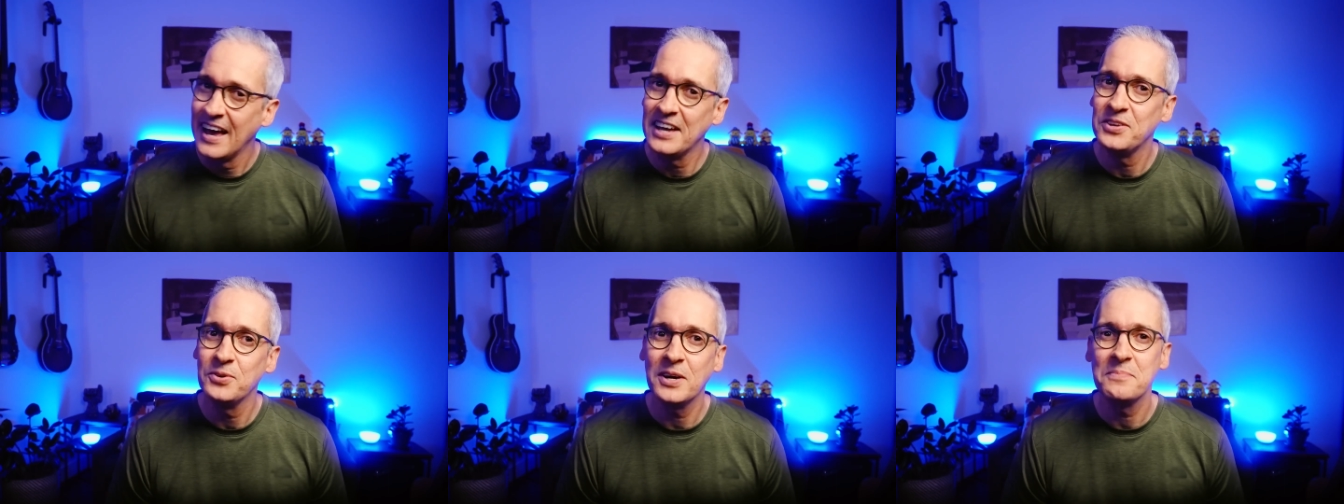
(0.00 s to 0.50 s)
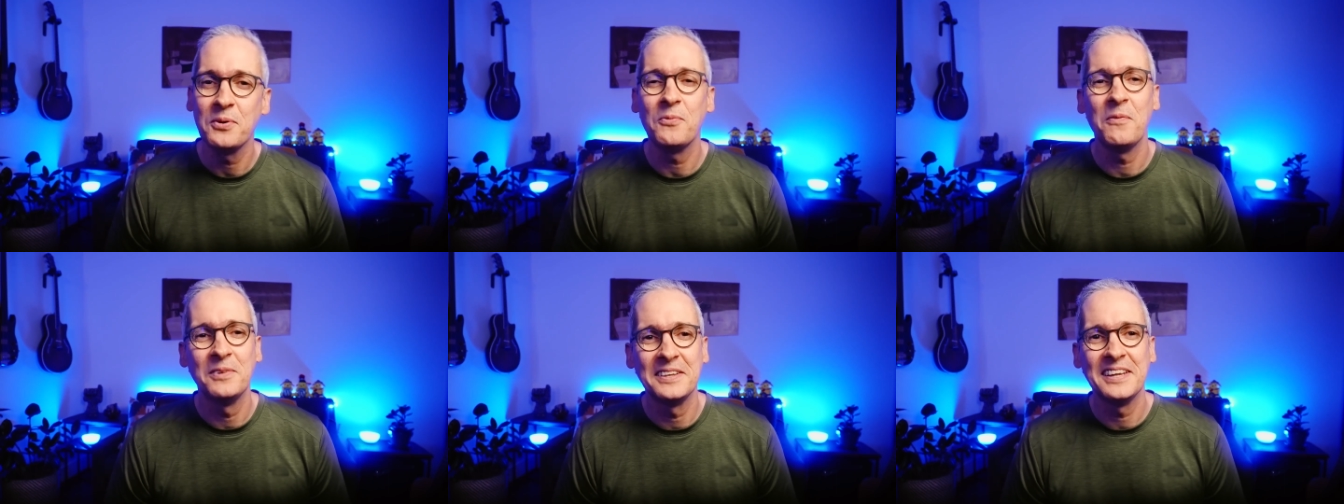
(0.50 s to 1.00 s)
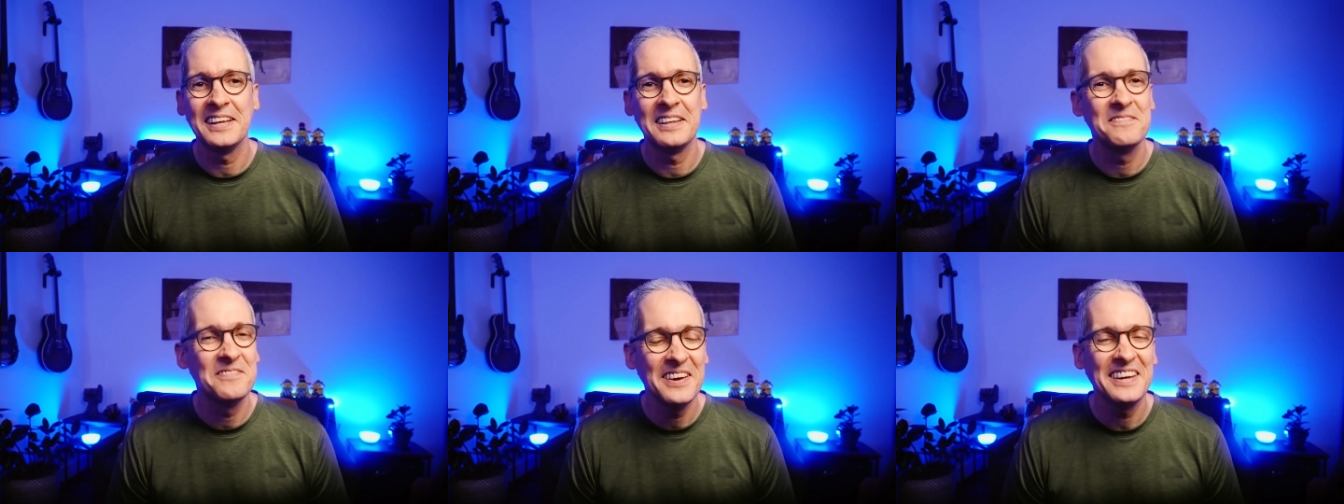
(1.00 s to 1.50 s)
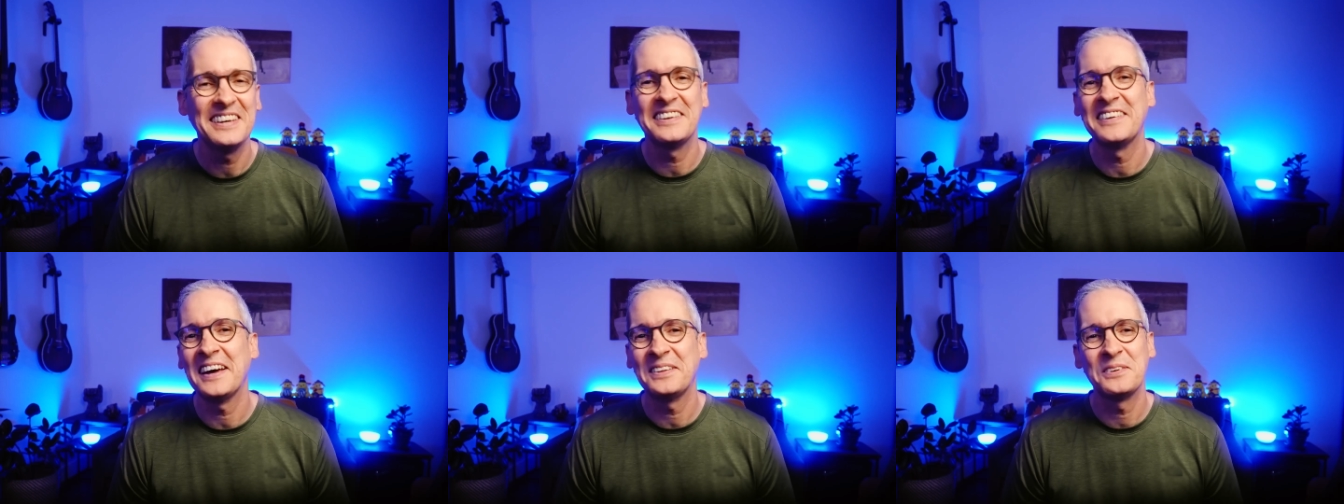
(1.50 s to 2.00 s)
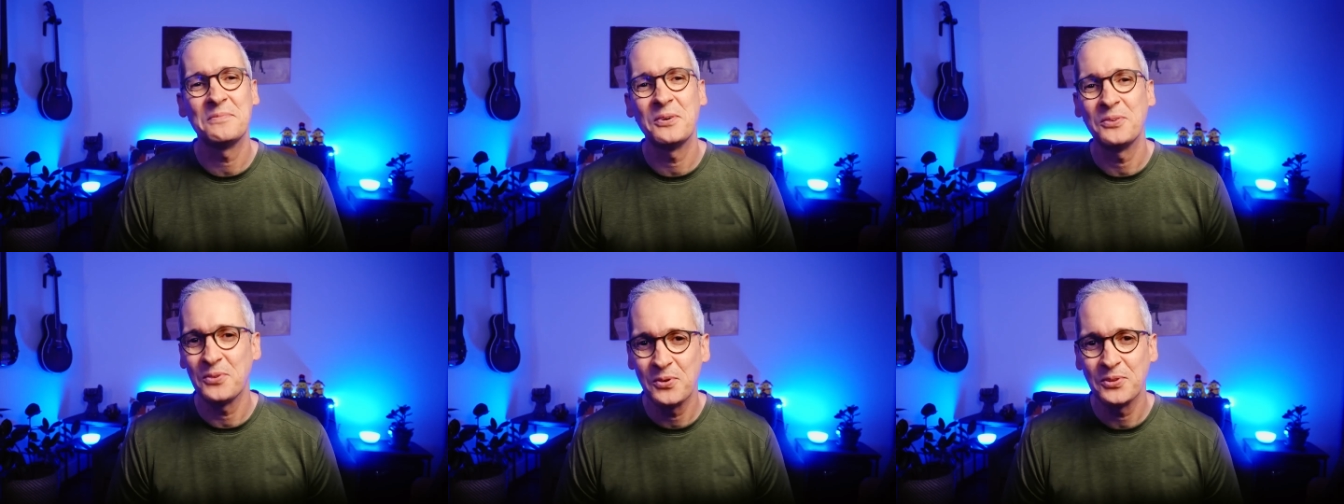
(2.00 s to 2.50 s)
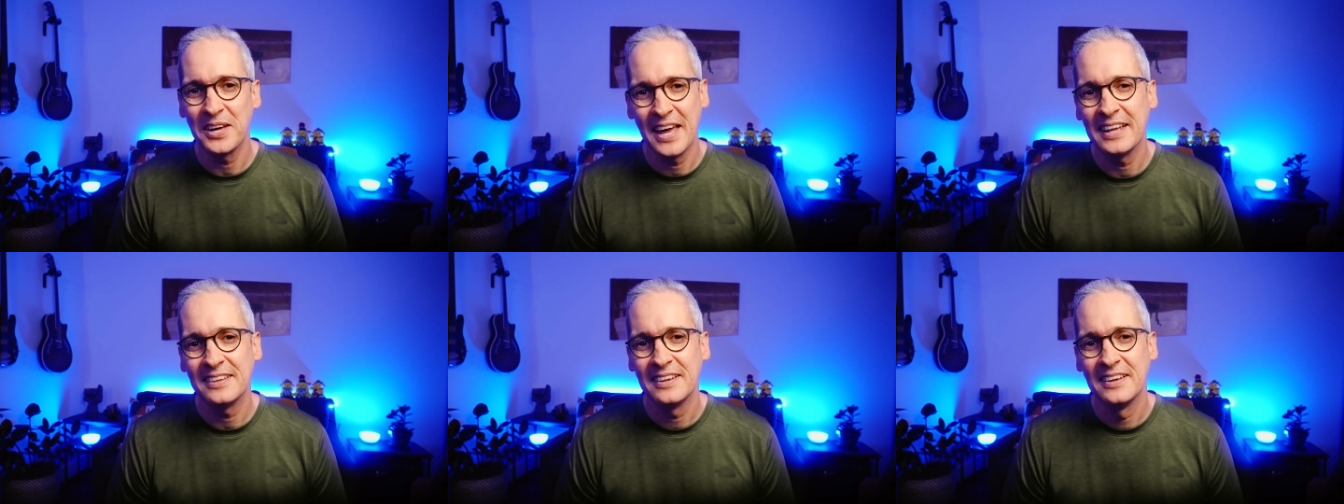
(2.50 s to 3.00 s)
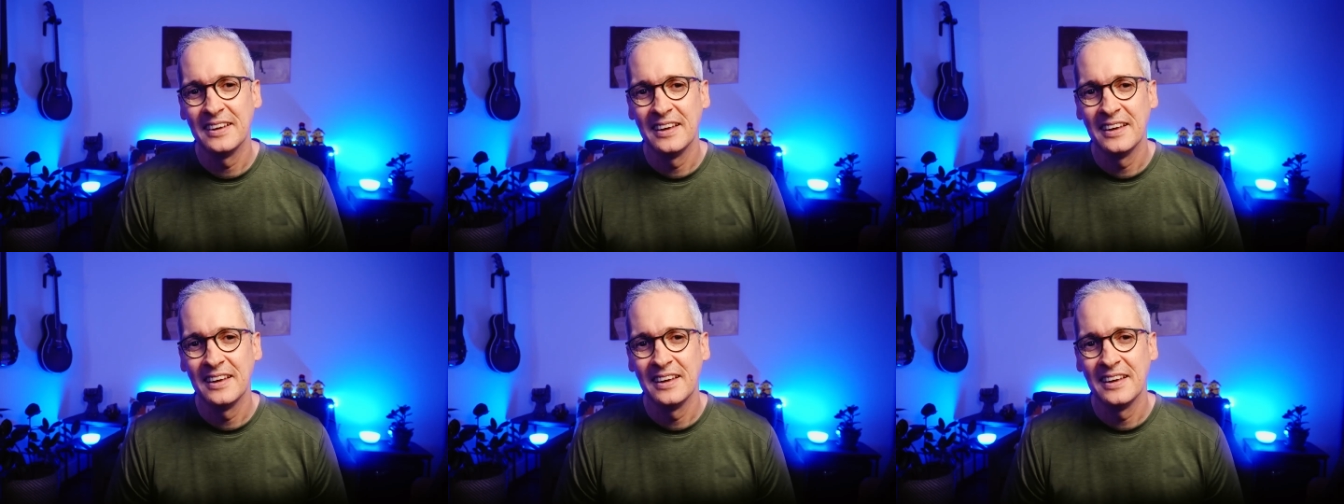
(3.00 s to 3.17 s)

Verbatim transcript: As you can probably tell, I'm very excited about the road ahead,